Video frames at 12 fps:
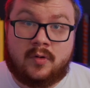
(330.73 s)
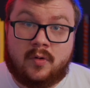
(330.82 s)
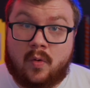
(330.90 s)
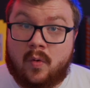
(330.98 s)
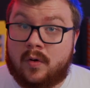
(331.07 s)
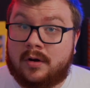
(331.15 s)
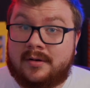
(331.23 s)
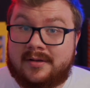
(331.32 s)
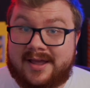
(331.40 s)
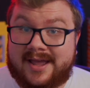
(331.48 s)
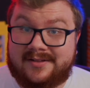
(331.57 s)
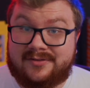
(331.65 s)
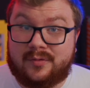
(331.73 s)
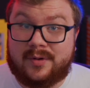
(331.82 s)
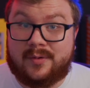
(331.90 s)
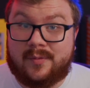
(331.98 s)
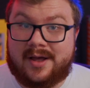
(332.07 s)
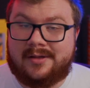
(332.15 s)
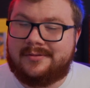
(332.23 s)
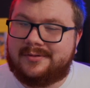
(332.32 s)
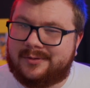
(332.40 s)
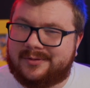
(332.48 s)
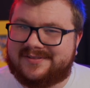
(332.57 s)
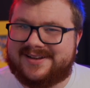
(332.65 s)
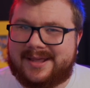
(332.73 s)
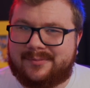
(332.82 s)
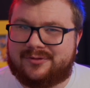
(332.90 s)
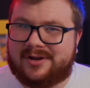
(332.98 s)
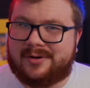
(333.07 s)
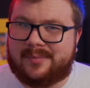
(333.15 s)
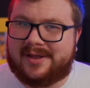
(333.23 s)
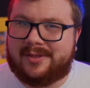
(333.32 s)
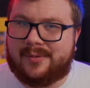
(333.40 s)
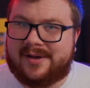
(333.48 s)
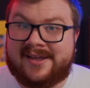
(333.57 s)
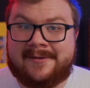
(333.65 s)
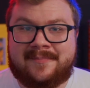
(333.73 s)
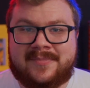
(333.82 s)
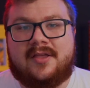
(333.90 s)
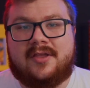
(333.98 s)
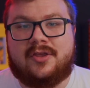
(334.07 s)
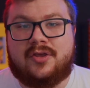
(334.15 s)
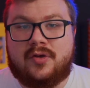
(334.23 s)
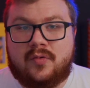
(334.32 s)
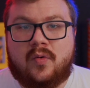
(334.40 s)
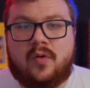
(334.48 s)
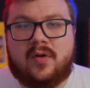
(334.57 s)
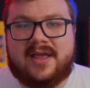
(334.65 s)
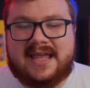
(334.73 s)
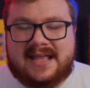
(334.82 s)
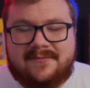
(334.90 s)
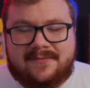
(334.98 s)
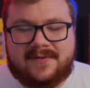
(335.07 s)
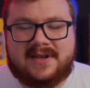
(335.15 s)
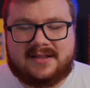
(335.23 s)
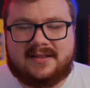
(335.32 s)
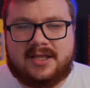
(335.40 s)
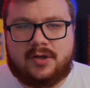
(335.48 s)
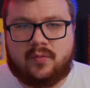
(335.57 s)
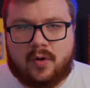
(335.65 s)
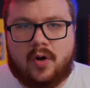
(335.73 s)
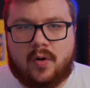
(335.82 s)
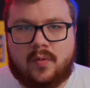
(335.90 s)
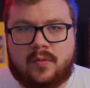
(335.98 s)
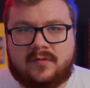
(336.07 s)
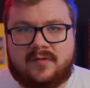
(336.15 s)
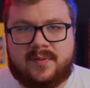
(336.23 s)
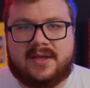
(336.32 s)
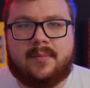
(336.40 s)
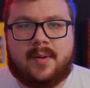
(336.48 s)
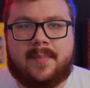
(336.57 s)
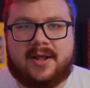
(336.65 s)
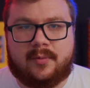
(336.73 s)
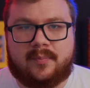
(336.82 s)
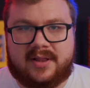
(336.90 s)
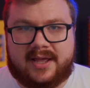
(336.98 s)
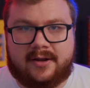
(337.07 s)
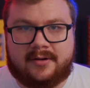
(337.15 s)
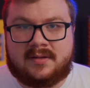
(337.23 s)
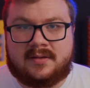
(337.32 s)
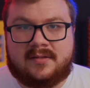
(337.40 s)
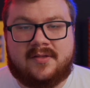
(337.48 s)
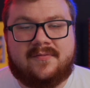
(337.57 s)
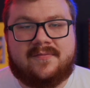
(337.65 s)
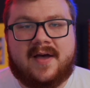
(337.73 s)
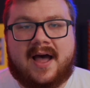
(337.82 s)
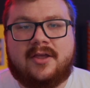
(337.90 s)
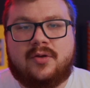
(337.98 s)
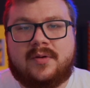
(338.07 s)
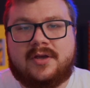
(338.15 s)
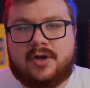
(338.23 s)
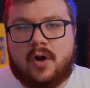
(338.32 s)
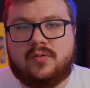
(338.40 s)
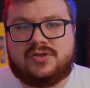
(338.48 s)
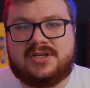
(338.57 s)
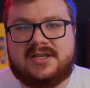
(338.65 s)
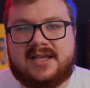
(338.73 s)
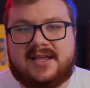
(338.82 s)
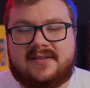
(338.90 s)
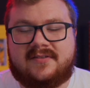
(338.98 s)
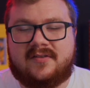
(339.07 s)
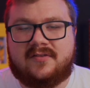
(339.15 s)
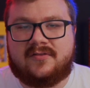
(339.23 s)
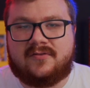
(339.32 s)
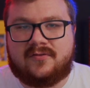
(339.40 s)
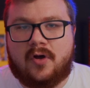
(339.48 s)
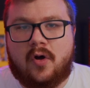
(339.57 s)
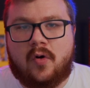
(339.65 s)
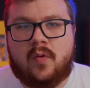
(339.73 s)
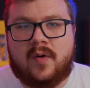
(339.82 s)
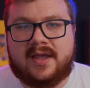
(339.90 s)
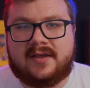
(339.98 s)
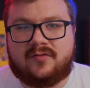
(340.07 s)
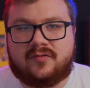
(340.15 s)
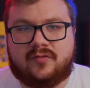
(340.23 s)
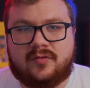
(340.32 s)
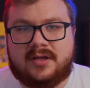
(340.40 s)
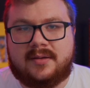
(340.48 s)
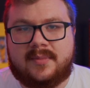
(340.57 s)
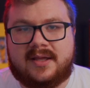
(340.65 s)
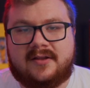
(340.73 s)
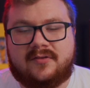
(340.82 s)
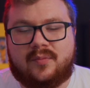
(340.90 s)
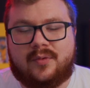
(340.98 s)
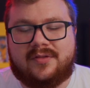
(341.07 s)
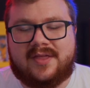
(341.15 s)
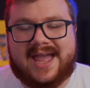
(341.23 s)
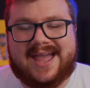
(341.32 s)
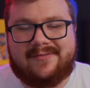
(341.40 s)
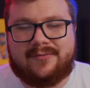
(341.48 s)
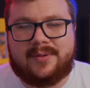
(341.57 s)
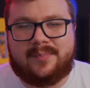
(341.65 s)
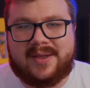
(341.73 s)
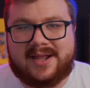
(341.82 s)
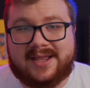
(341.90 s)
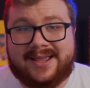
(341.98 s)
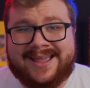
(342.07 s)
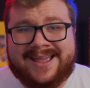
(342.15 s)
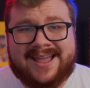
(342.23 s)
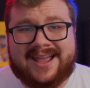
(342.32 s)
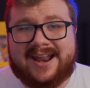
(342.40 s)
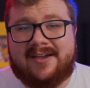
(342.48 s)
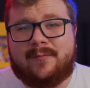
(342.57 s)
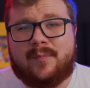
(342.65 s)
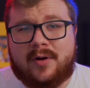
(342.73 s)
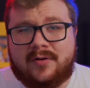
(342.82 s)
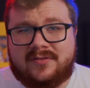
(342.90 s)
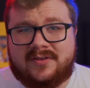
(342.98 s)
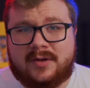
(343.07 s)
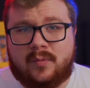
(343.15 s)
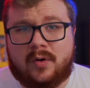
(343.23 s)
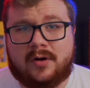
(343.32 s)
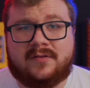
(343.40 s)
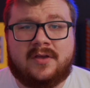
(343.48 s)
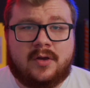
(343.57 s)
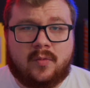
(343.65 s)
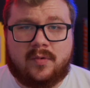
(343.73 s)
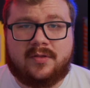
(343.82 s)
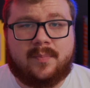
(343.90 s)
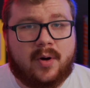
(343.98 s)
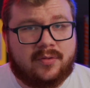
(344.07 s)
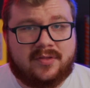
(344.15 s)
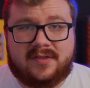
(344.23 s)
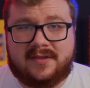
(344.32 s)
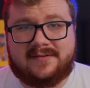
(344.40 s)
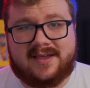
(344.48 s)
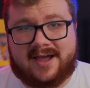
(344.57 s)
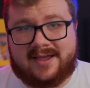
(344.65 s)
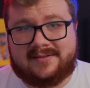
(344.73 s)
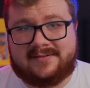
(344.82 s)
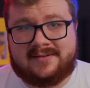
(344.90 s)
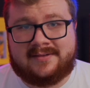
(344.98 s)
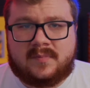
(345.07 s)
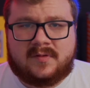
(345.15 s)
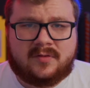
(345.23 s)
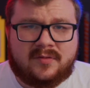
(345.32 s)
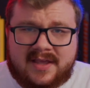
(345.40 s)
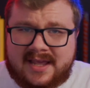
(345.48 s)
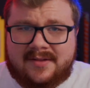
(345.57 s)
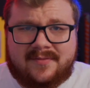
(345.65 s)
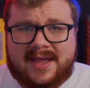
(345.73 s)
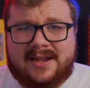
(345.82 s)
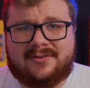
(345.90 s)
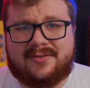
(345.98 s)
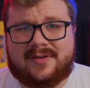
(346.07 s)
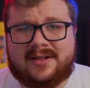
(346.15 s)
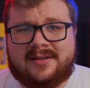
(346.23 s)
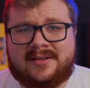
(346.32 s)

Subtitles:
or a Doing Well, who is a name trainer, by the way, you will infinitely grow to become a better player. The value in coaching is so extreme, it is worth every penny. And I've personally worked with both of these guys, so take advantage of it.